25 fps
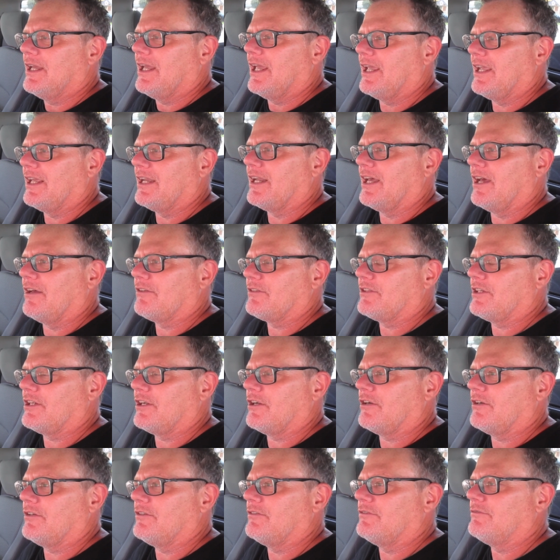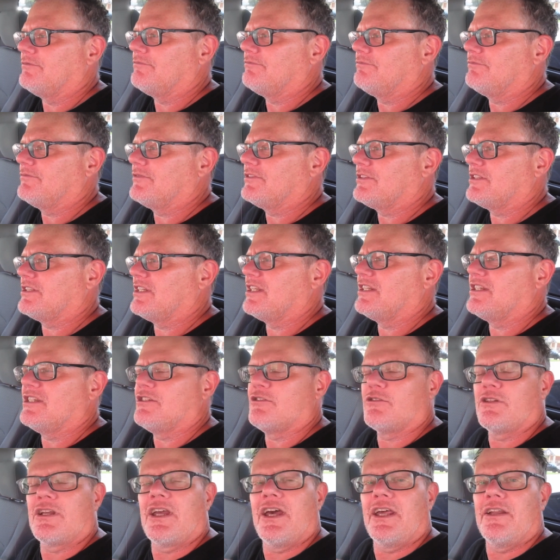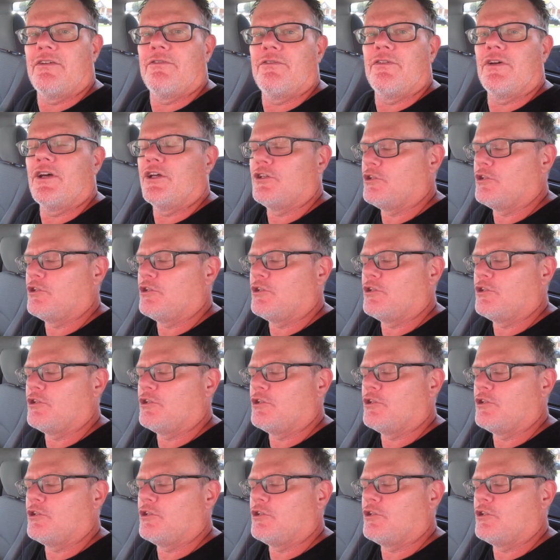hanging out there and seeing these kind of